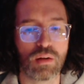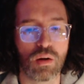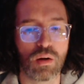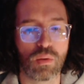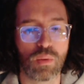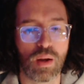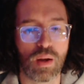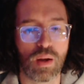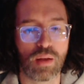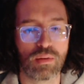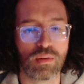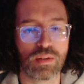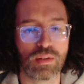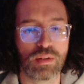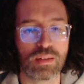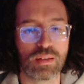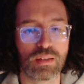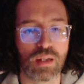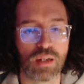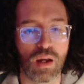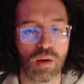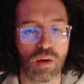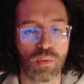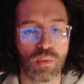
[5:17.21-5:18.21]

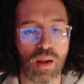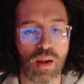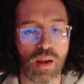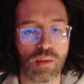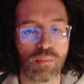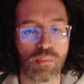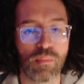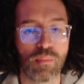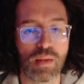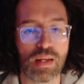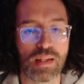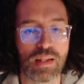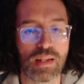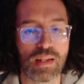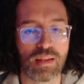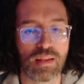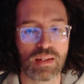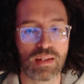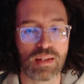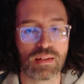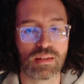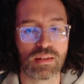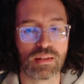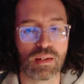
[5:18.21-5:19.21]
around many things.